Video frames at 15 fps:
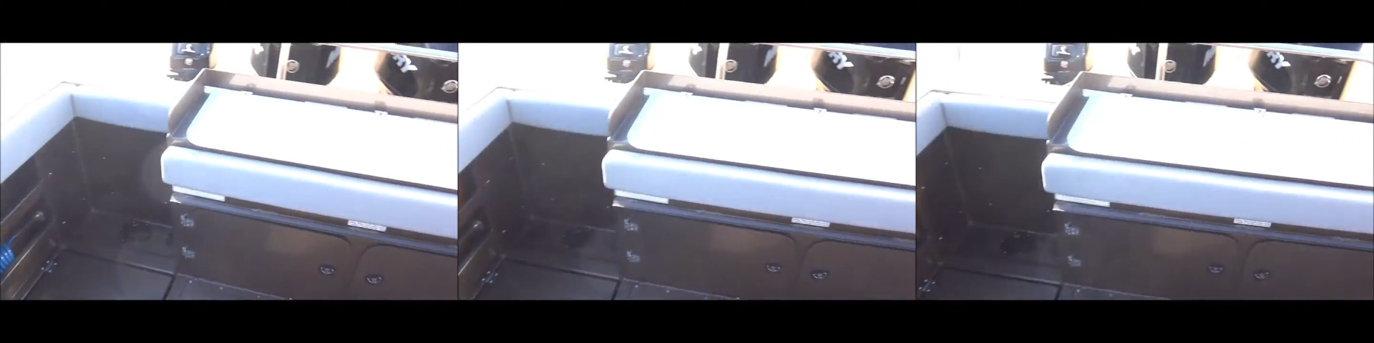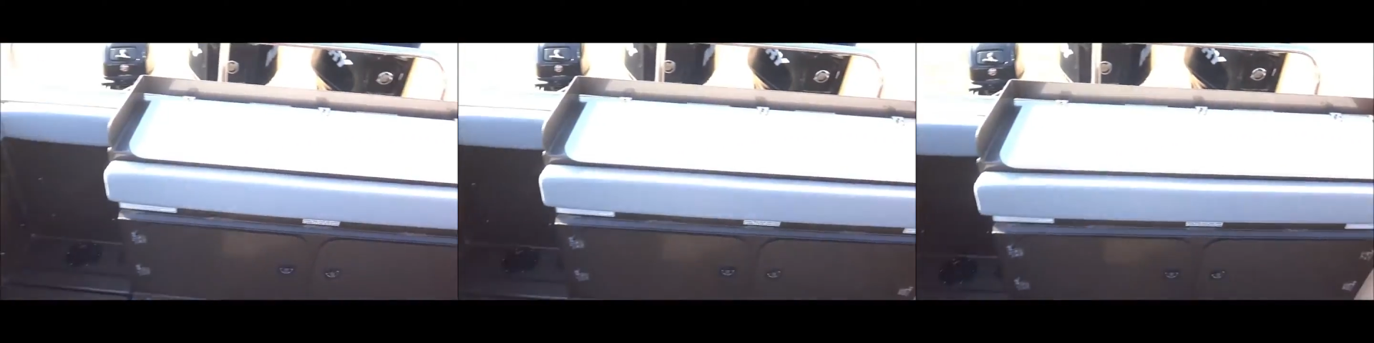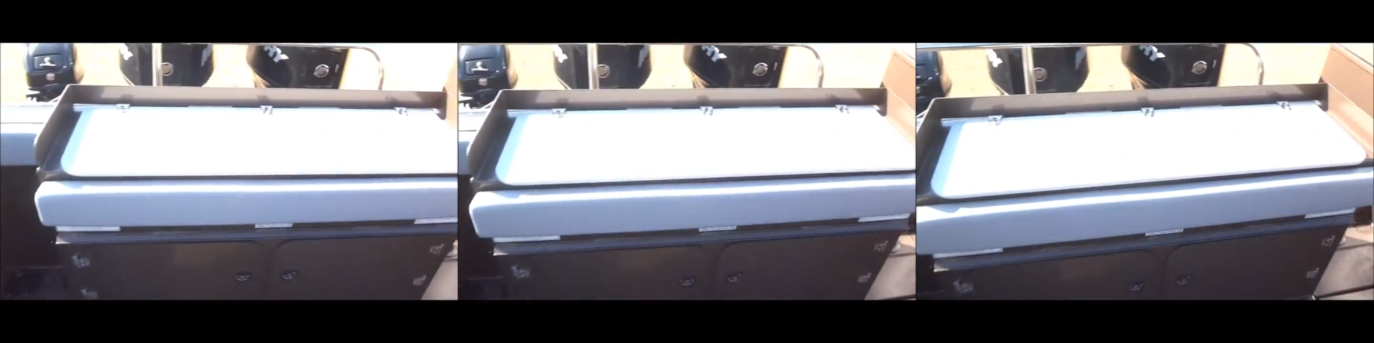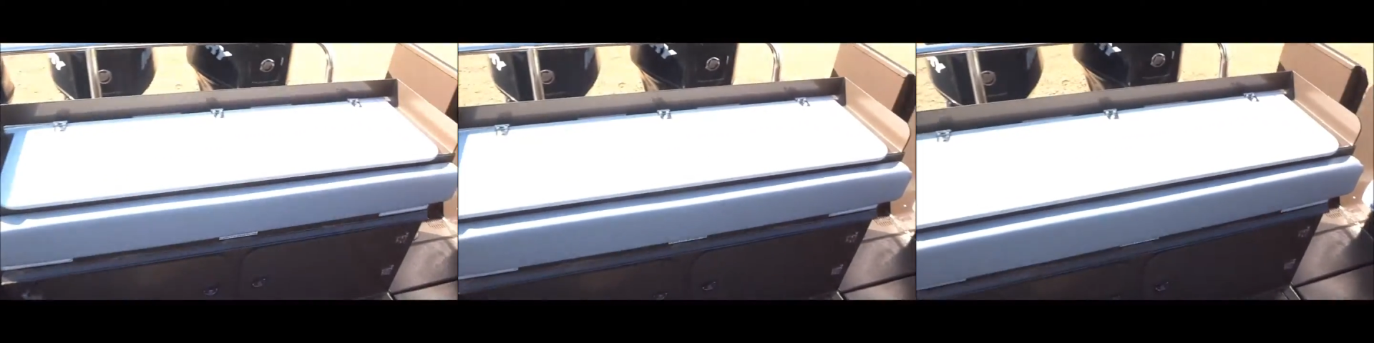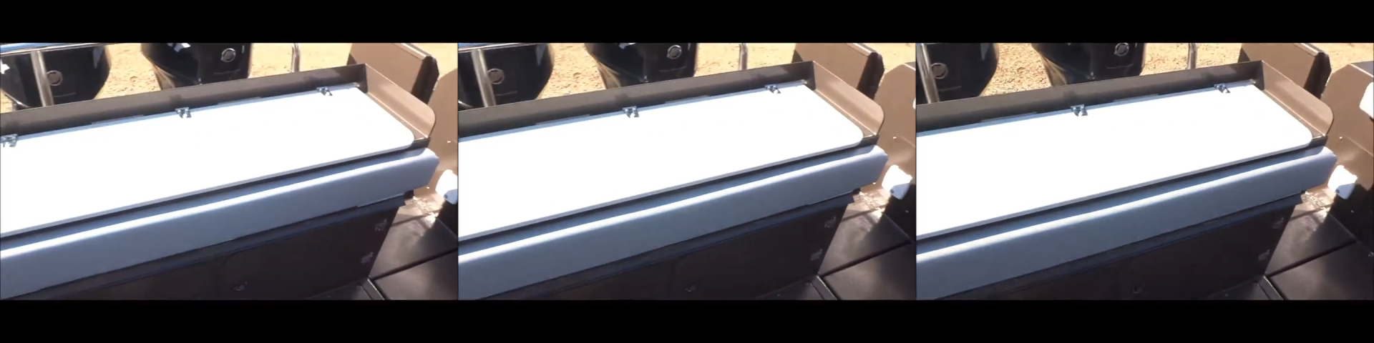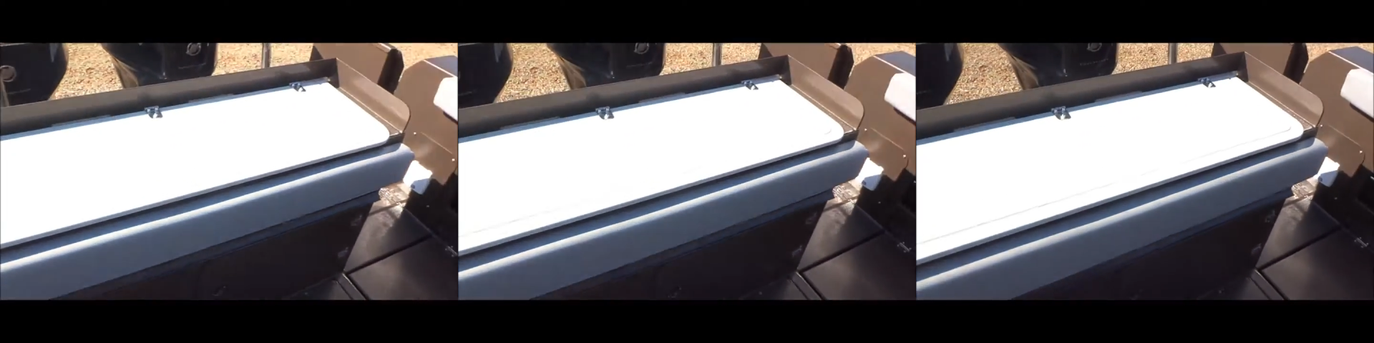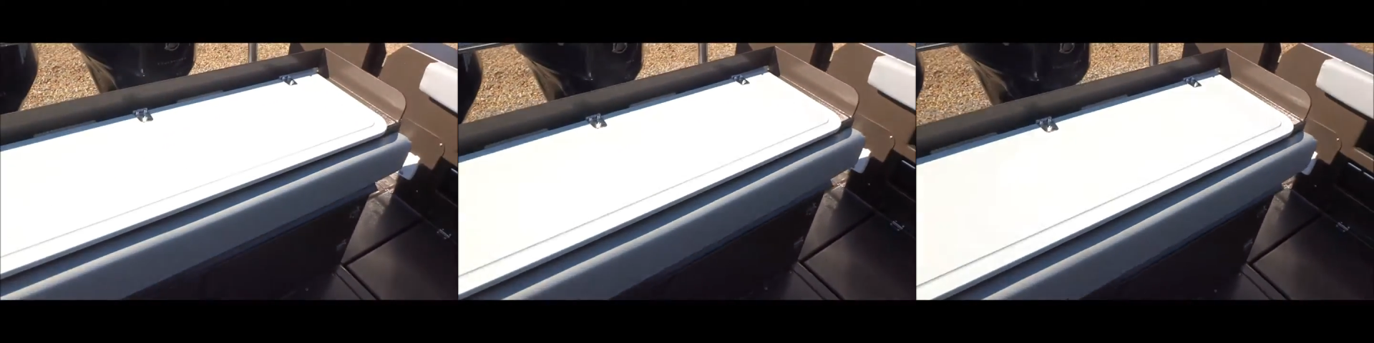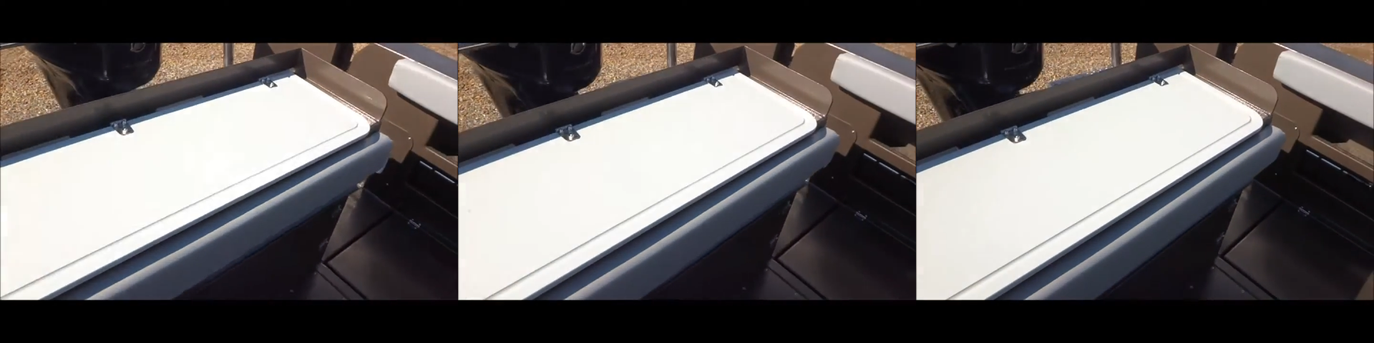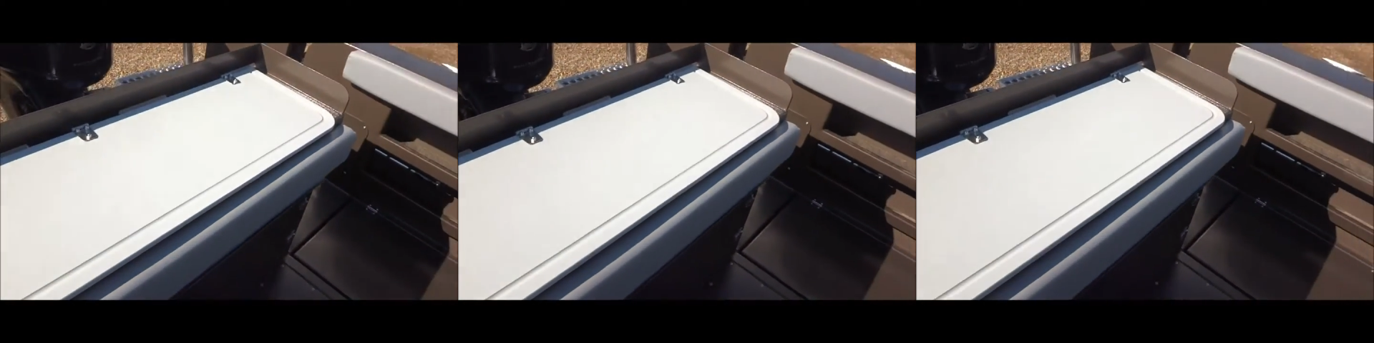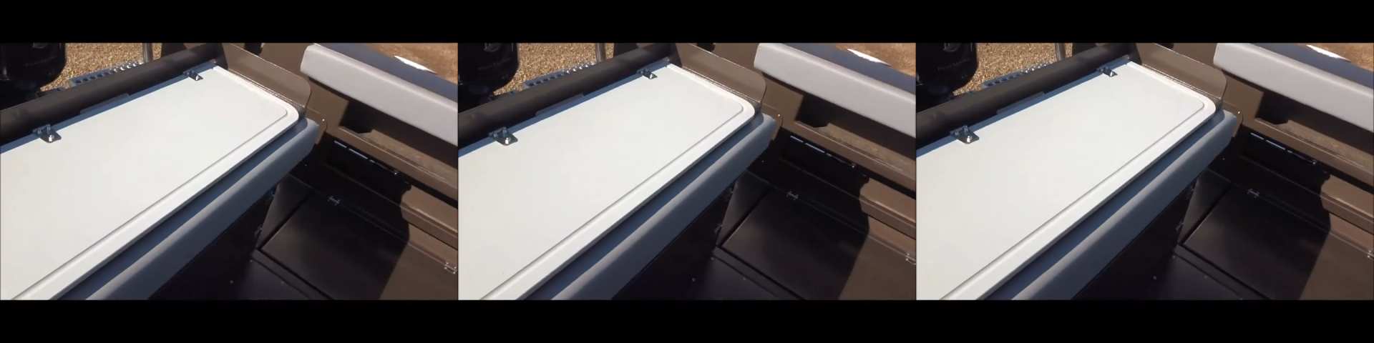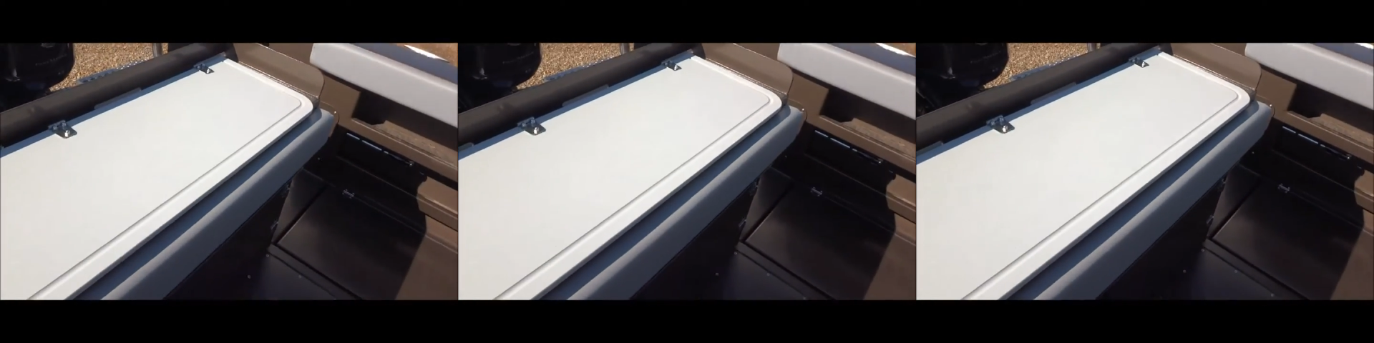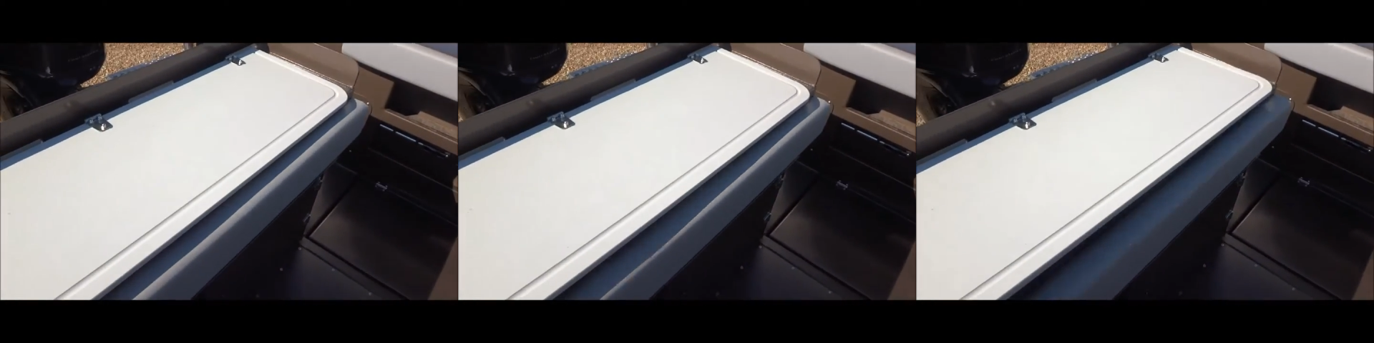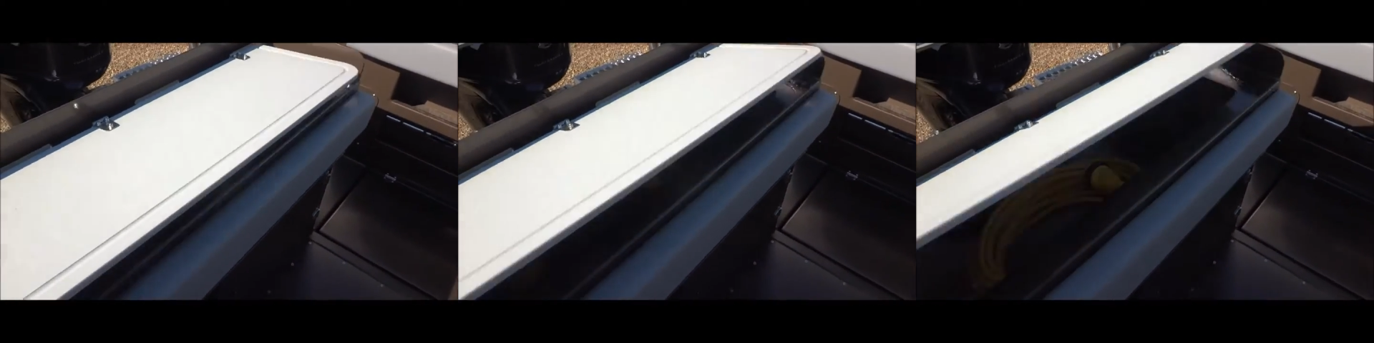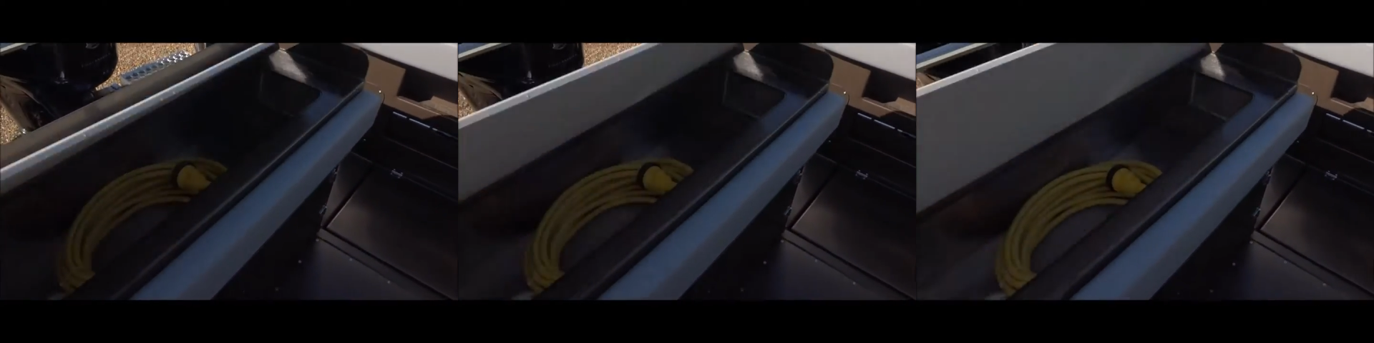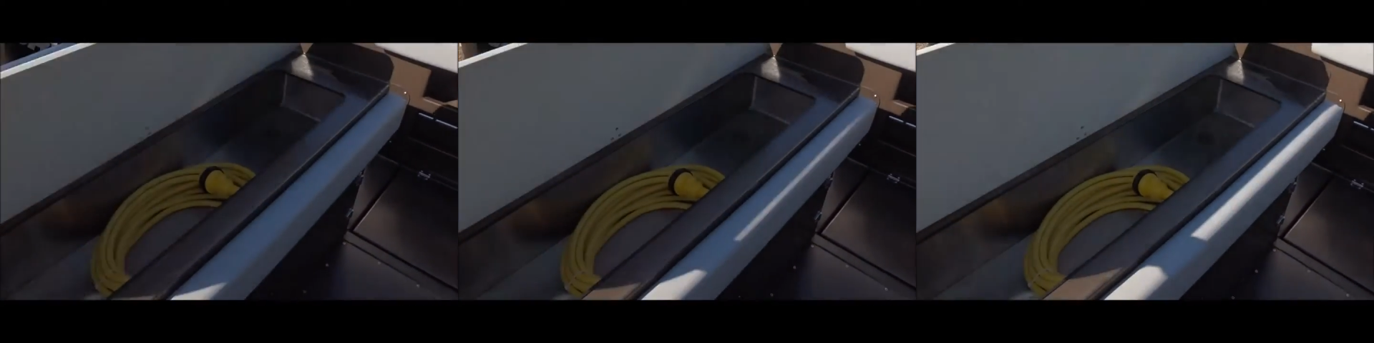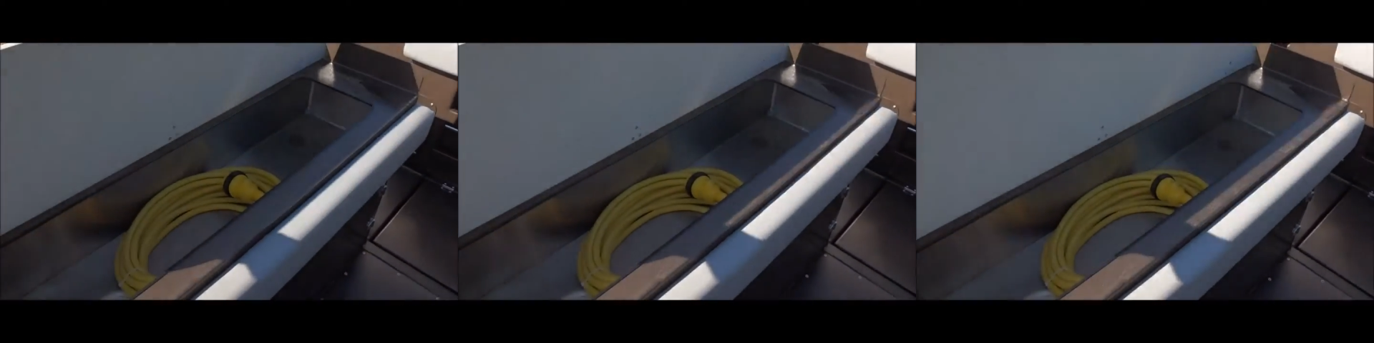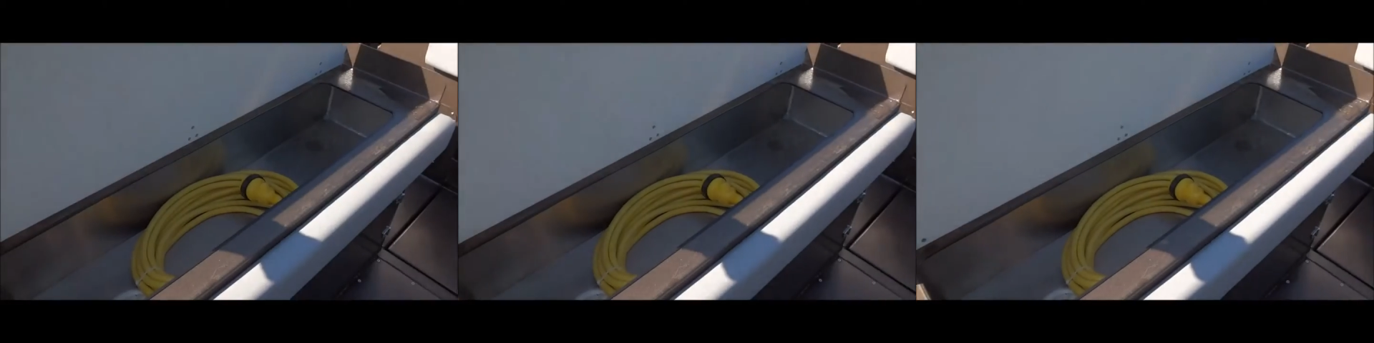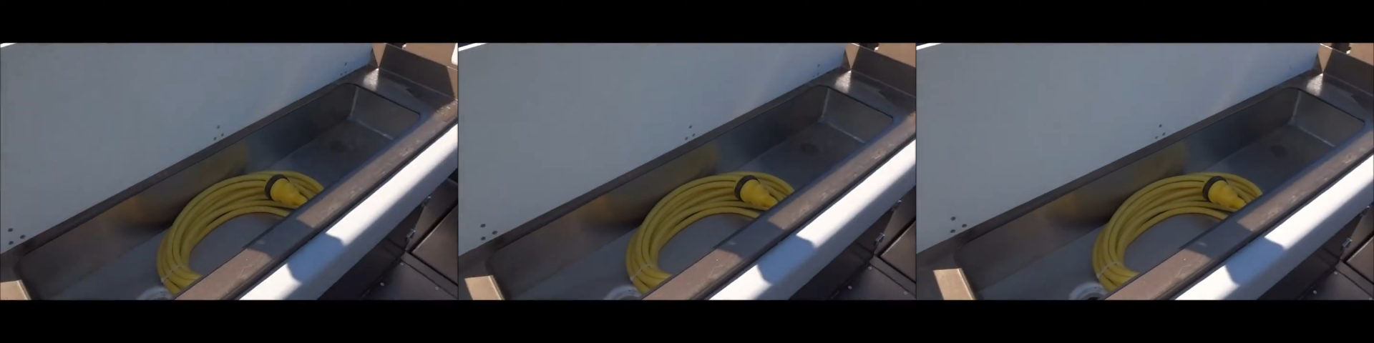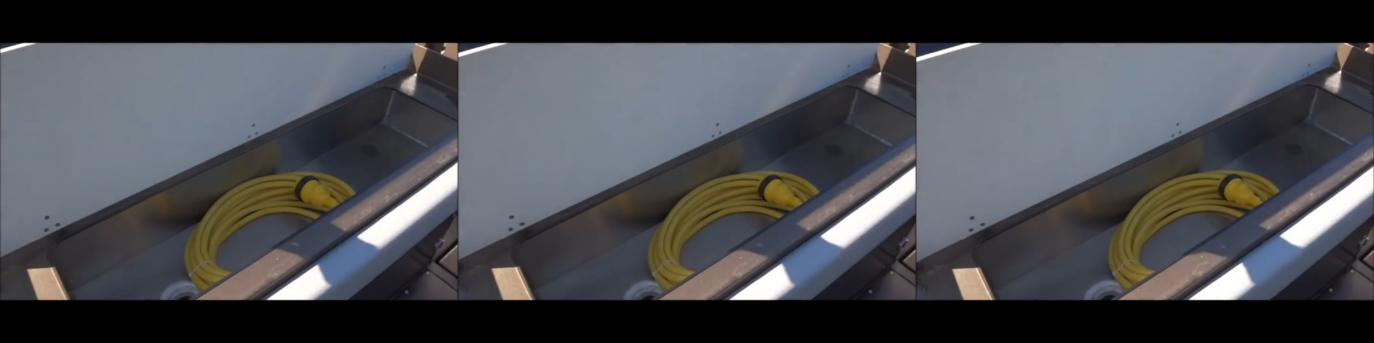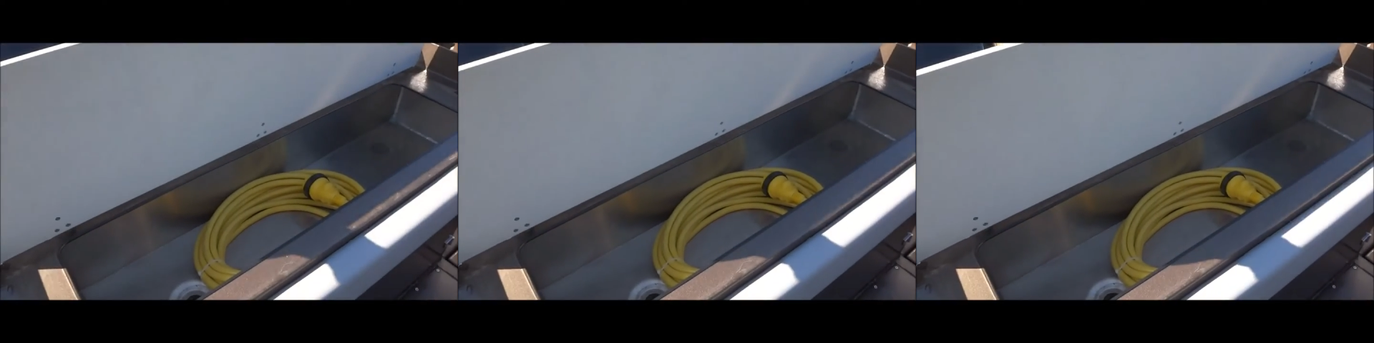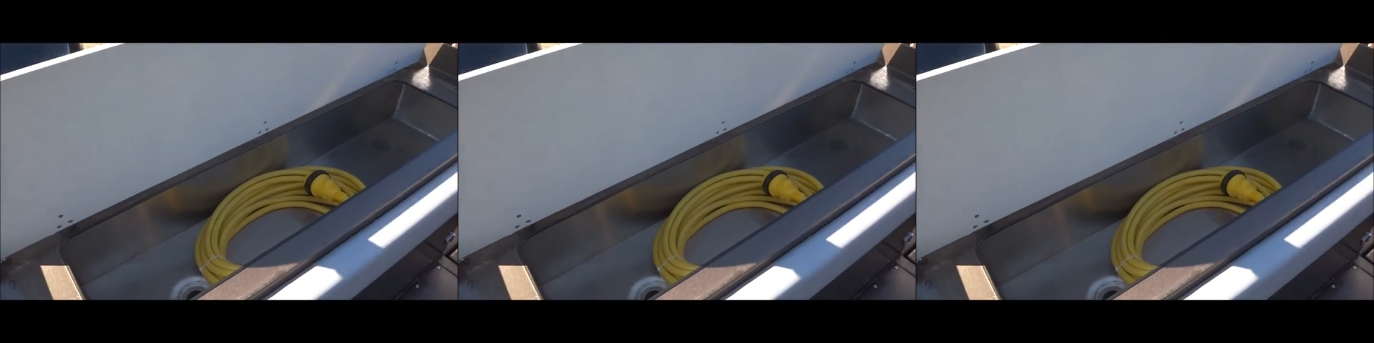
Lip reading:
(no speaker visible)